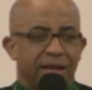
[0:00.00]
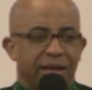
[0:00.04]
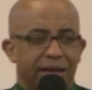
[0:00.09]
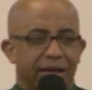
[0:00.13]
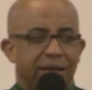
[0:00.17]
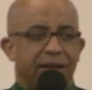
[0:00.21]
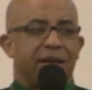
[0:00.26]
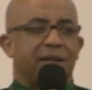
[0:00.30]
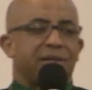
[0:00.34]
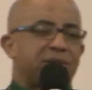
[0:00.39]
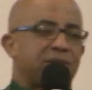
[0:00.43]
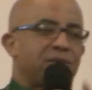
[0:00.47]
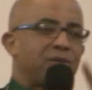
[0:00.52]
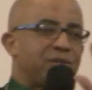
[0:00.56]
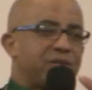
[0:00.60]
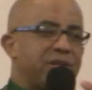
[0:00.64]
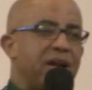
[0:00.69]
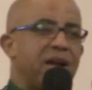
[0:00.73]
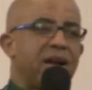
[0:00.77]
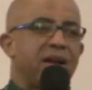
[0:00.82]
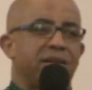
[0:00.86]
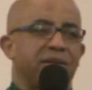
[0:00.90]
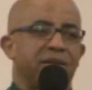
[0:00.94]
And, so,
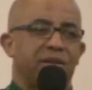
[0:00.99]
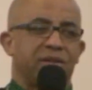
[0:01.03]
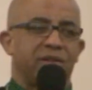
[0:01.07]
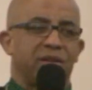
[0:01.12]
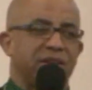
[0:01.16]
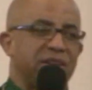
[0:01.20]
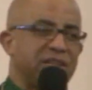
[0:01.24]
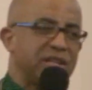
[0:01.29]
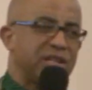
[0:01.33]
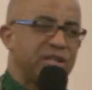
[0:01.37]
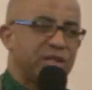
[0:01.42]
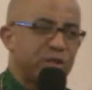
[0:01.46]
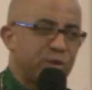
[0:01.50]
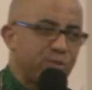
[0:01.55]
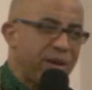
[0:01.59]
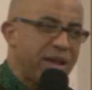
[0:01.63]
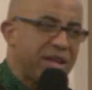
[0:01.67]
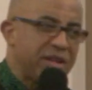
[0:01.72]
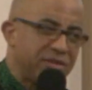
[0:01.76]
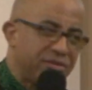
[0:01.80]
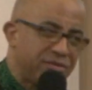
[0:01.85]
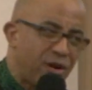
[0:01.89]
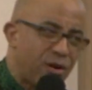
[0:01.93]
John, in
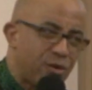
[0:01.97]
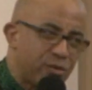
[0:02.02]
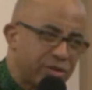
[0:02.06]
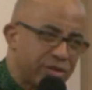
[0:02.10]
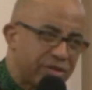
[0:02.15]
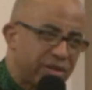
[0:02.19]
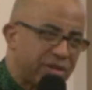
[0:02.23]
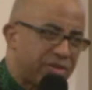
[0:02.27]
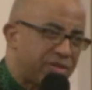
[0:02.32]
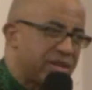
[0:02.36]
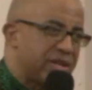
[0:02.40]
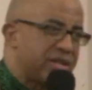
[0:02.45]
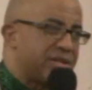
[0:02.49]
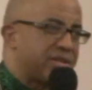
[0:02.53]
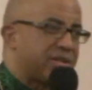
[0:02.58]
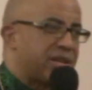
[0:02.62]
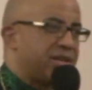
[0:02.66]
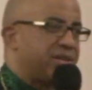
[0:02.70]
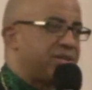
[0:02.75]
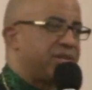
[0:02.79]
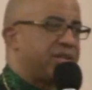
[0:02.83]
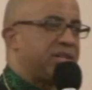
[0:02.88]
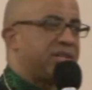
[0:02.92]
spite of all of the things
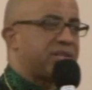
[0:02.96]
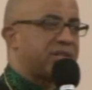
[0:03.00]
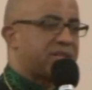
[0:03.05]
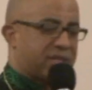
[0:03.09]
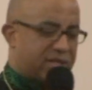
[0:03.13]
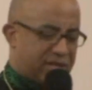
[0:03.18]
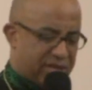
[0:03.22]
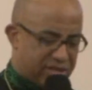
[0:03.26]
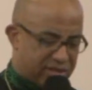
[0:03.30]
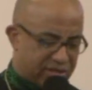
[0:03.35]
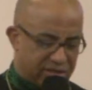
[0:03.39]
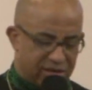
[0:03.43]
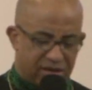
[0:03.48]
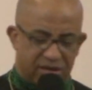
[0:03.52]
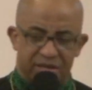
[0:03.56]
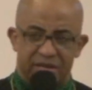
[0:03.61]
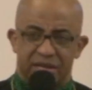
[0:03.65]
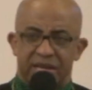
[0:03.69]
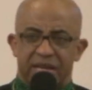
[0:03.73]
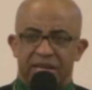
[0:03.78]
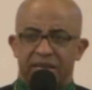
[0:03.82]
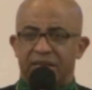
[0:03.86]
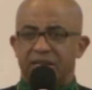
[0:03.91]
that Jesus has done,
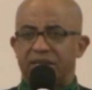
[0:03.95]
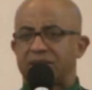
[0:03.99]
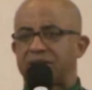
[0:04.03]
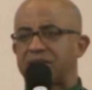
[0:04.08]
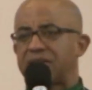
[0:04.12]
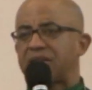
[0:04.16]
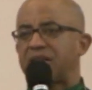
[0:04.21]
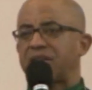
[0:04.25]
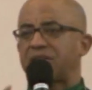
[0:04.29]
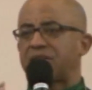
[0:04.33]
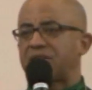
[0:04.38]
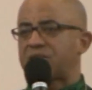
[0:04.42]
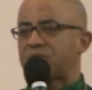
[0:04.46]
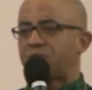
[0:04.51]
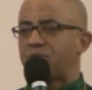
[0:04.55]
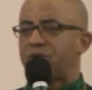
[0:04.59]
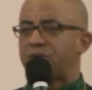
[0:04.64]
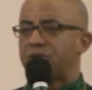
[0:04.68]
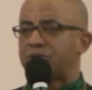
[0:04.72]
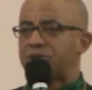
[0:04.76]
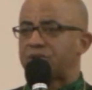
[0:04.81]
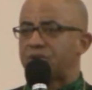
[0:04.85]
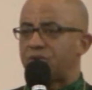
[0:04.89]
he says, I just
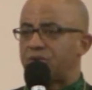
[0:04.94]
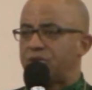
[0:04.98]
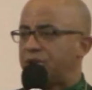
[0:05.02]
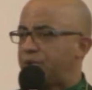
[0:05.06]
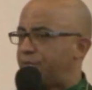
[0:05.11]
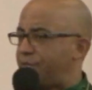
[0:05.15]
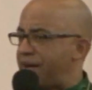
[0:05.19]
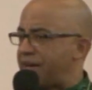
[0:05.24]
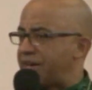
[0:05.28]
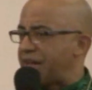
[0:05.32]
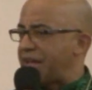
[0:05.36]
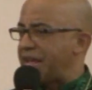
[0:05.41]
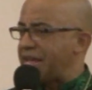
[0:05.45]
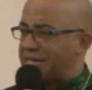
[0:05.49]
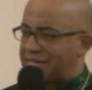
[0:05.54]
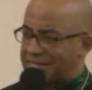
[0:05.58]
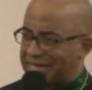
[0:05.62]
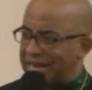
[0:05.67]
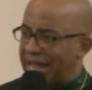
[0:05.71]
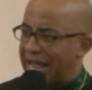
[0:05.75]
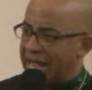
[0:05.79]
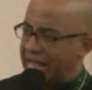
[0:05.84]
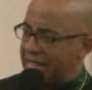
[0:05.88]
want to show you about eight
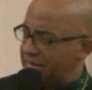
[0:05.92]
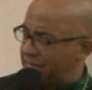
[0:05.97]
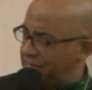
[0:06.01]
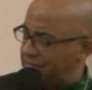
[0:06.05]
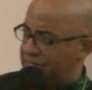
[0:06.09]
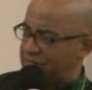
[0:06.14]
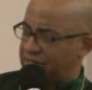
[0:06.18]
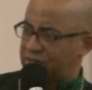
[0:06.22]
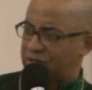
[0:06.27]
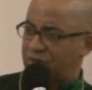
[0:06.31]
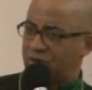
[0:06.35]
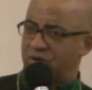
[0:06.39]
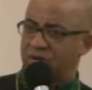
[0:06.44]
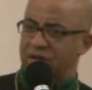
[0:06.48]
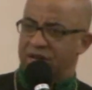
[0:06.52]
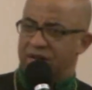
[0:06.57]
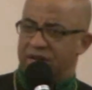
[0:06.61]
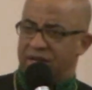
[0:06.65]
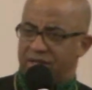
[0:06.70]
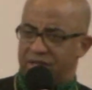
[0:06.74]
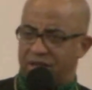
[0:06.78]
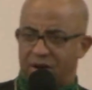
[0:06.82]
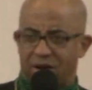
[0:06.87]
signs. And so,
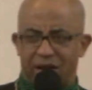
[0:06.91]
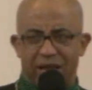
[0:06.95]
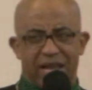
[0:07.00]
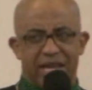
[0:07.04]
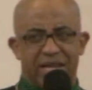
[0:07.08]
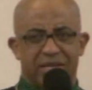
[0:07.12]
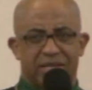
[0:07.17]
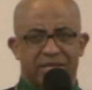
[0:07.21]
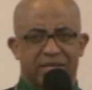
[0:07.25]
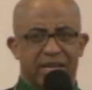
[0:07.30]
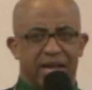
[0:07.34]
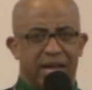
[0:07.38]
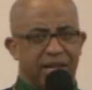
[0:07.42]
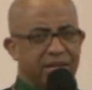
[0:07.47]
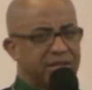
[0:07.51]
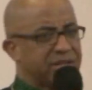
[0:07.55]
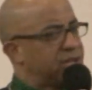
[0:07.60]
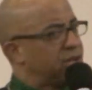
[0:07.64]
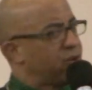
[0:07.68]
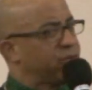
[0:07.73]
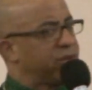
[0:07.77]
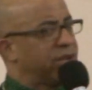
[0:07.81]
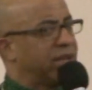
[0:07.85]
there are eight signs.
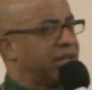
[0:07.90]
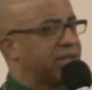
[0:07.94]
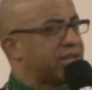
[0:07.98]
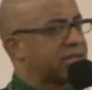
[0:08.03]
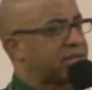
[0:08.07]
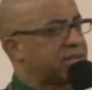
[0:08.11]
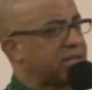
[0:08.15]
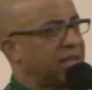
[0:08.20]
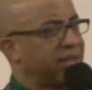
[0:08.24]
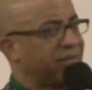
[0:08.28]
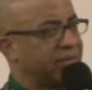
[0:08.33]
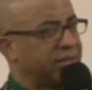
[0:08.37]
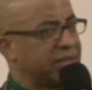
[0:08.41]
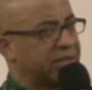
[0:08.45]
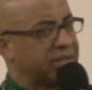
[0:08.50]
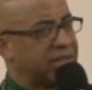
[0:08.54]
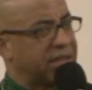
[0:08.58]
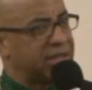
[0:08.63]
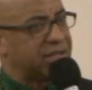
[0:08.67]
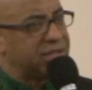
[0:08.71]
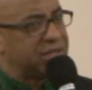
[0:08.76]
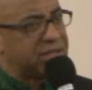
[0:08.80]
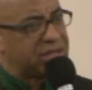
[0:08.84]
There are really seven
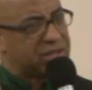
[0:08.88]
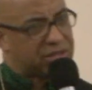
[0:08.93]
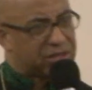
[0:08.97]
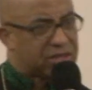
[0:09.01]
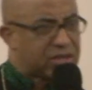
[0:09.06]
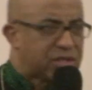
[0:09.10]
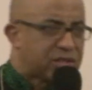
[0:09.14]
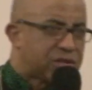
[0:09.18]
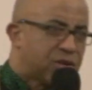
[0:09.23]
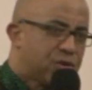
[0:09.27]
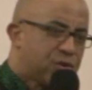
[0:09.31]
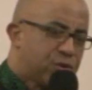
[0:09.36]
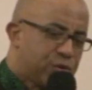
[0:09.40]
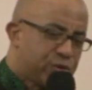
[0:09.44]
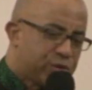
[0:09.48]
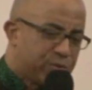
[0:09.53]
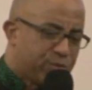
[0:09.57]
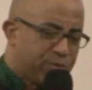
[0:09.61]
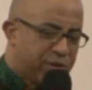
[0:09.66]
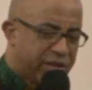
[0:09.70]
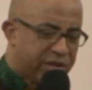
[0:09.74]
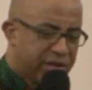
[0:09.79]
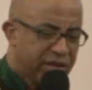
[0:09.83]
that Jesus
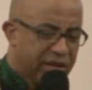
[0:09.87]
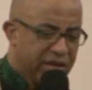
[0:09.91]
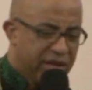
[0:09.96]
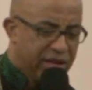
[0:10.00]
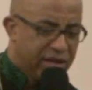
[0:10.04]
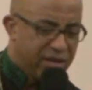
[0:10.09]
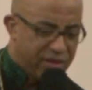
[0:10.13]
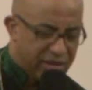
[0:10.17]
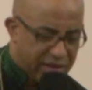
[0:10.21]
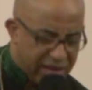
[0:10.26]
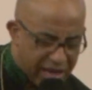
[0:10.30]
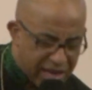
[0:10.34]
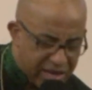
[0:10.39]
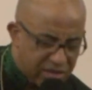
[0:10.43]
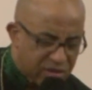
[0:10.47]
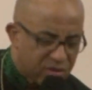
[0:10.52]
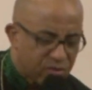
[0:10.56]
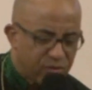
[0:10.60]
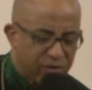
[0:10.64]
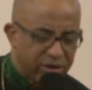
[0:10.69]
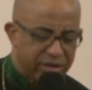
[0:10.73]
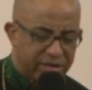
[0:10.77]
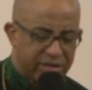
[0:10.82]
shows, but the
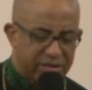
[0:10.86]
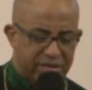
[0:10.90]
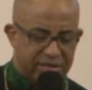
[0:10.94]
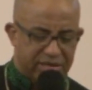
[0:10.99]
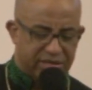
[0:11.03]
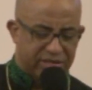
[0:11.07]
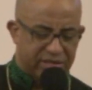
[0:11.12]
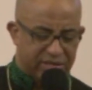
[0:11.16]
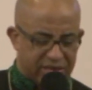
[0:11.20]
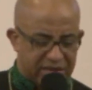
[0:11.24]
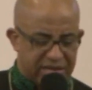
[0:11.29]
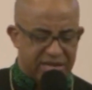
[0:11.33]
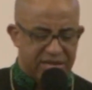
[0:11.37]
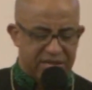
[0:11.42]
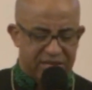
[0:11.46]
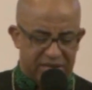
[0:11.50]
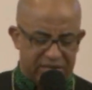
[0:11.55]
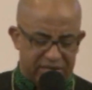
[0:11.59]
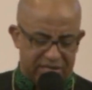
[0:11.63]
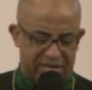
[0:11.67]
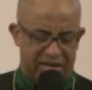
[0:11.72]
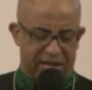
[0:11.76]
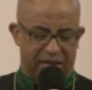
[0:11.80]
eighth one is in
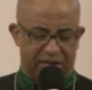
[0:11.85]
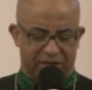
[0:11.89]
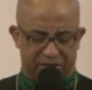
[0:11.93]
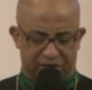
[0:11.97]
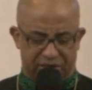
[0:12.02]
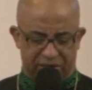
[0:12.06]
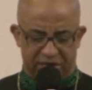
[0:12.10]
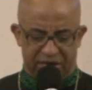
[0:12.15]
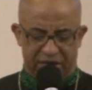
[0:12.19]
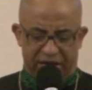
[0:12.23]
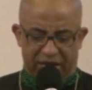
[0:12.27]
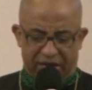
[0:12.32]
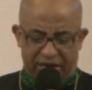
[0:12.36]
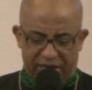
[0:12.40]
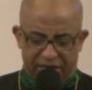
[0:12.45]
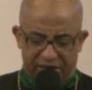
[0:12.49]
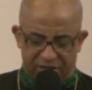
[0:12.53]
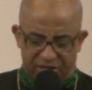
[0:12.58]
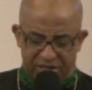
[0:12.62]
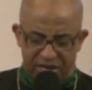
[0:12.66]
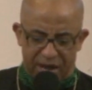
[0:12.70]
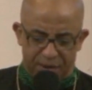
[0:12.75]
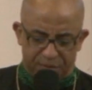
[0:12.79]
the text.
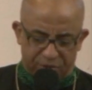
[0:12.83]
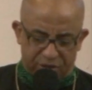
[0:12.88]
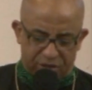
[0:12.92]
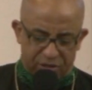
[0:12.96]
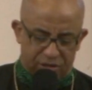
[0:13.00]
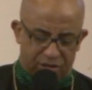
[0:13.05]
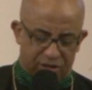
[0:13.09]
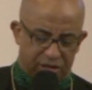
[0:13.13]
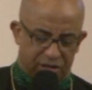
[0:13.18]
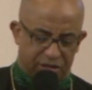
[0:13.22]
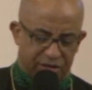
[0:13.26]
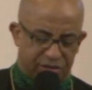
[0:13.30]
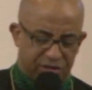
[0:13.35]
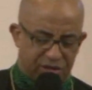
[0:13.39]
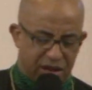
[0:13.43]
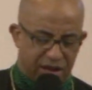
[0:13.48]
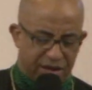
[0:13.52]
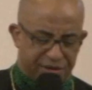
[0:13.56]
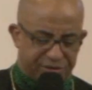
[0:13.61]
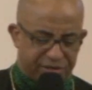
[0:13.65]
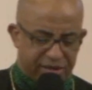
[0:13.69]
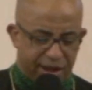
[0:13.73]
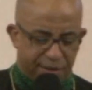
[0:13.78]
In chapter uh,
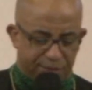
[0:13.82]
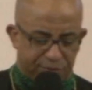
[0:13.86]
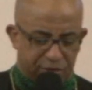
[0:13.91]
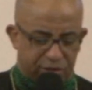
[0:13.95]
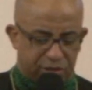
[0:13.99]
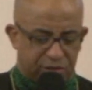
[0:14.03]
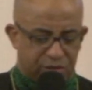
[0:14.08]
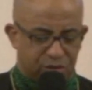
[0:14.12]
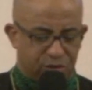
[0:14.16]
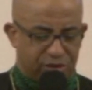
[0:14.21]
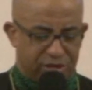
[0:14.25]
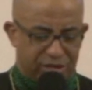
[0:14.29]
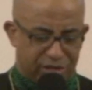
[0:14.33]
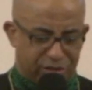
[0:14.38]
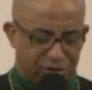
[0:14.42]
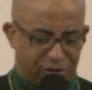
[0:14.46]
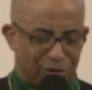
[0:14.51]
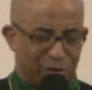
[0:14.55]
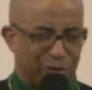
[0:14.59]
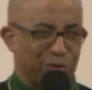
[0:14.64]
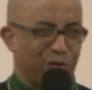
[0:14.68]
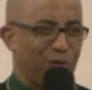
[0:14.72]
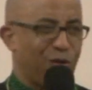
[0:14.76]
John chapter 2, he
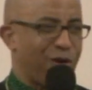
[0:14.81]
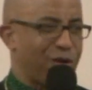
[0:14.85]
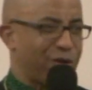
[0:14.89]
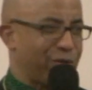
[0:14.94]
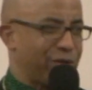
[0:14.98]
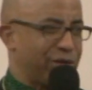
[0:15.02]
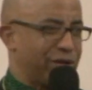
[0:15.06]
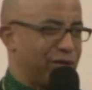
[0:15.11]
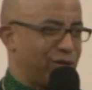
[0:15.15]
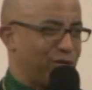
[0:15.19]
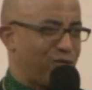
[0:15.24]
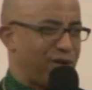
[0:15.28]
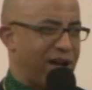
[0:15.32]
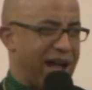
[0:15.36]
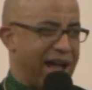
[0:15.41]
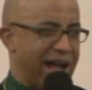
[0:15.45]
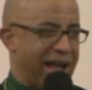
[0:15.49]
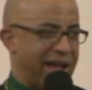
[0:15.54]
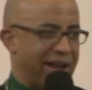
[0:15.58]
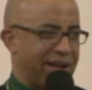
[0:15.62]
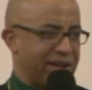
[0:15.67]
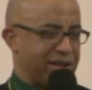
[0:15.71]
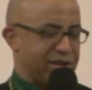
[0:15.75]
turns water into
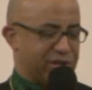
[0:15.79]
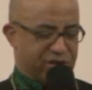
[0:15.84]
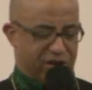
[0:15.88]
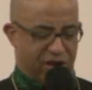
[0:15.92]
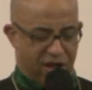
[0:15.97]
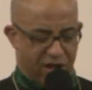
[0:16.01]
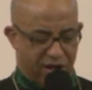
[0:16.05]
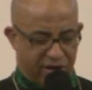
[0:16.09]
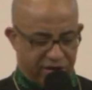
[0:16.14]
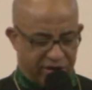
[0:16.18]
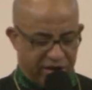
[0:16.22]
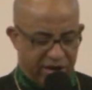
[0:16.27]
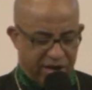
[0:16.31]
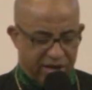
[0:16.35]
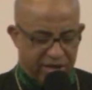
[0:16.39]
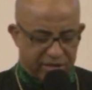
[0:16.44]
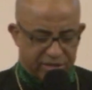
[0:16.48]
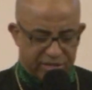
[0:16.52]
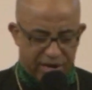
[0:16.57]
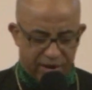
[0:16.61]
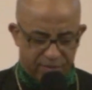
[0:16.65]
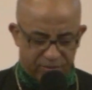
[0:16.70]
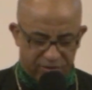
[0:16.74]
wine. In John
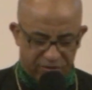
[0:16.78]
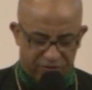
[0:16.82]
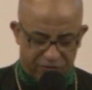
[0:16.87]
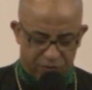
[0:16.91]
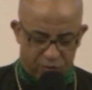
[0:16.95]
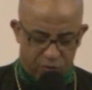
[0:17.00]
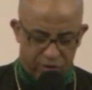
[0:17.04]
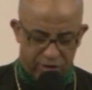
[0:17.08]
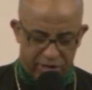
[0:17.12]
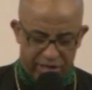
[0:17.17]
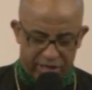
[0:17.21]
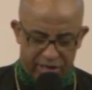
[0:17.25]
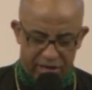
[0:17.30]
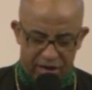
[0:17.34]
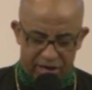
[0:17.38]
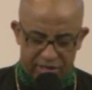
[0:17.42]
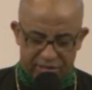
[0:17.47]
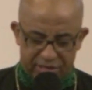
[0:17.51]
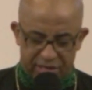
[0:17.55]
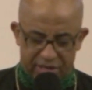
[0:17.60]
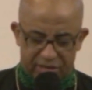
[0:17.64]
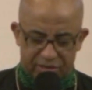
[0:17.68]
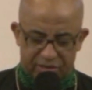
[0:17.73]
chapter 4, in our
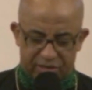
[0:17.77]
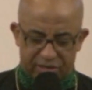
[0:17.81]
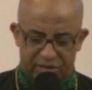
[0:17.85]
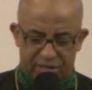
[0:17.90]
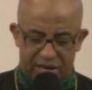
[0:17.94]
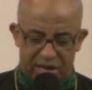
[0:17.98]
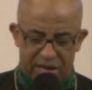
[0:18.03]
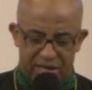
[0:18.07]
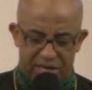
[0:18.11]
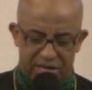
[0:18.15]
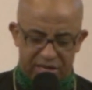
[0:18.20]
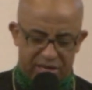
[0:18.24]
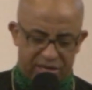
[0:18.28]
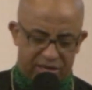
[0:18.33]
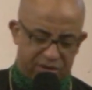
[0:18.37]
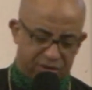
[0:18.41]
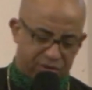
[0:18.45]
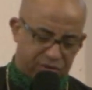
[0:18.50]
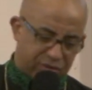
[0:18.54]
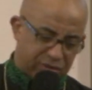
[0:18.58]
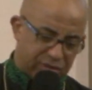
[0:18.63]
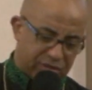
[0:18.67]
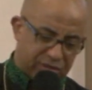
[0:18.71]
text today, he
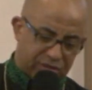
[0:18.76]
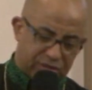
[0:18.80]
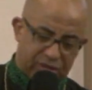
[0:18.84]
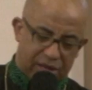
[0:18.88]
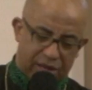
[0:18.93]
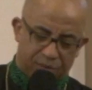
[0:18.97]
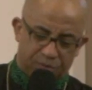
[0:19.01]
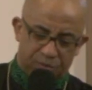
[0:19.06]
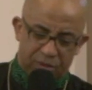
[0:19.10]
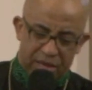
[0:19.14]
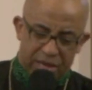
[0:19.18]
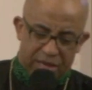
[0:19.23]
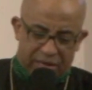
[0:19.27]
heals the sick.